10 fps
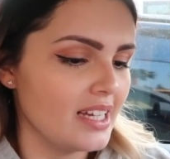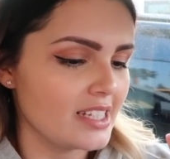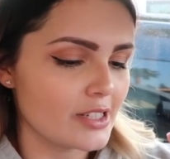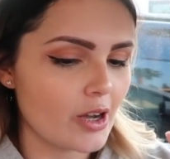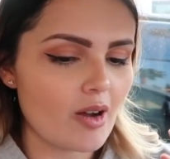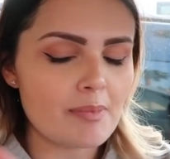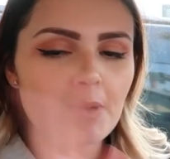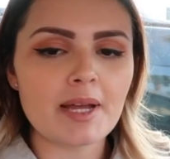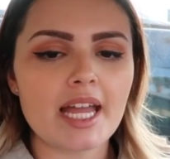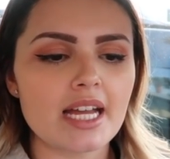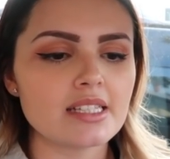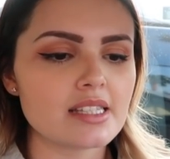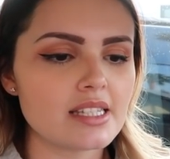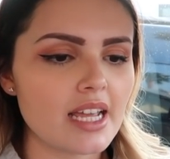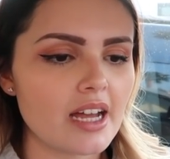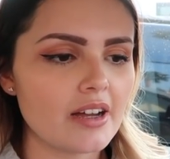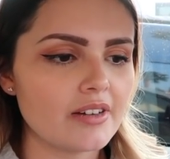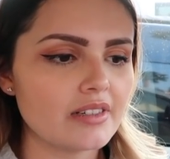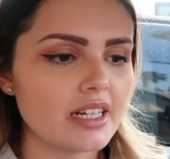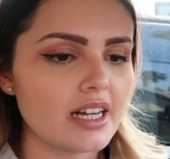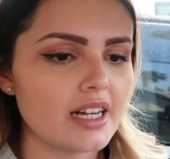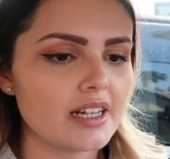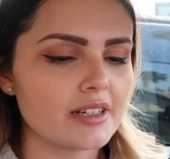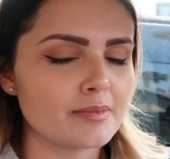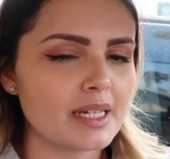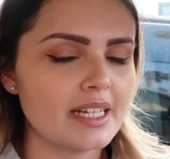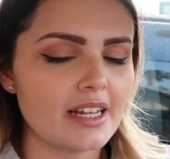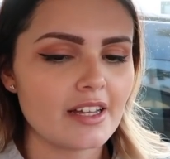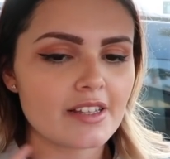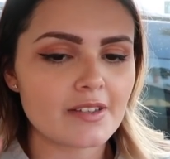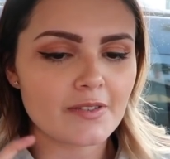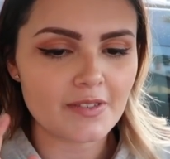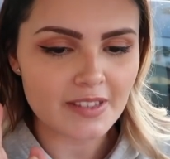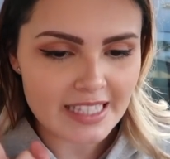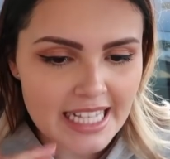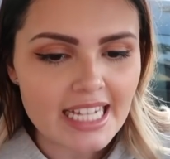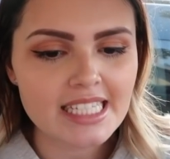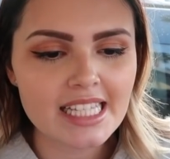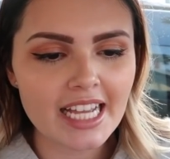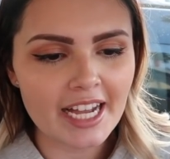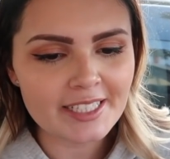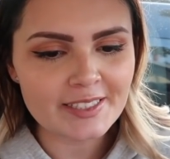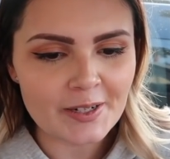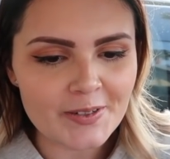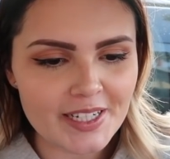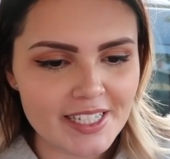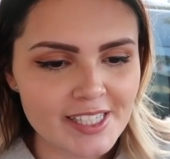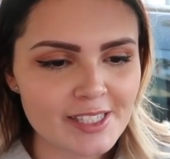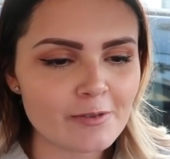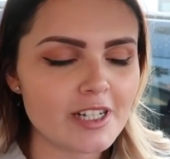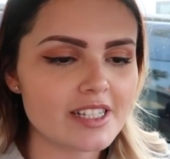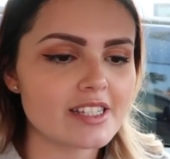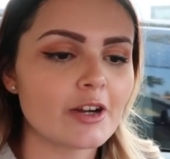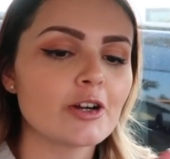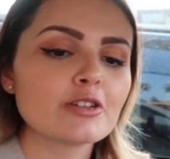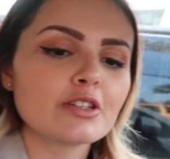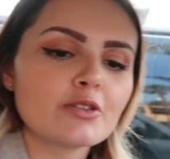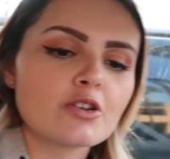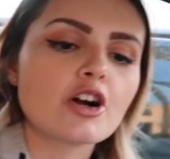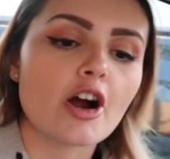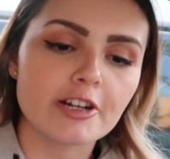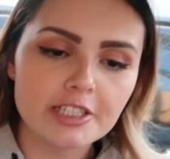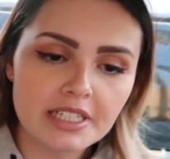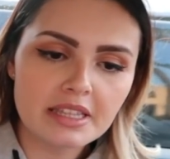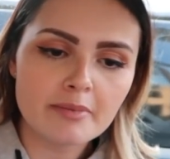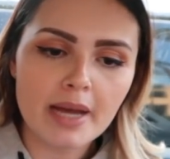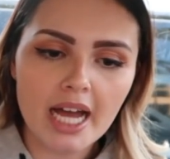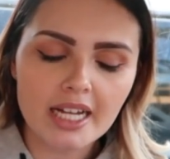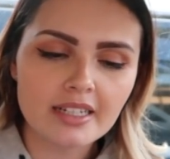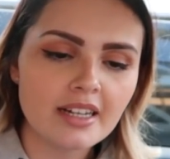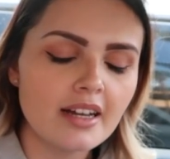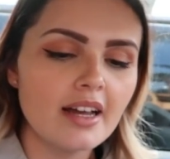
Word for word: So I put my hands down. Um, next thing I noticed was her little cart in the back.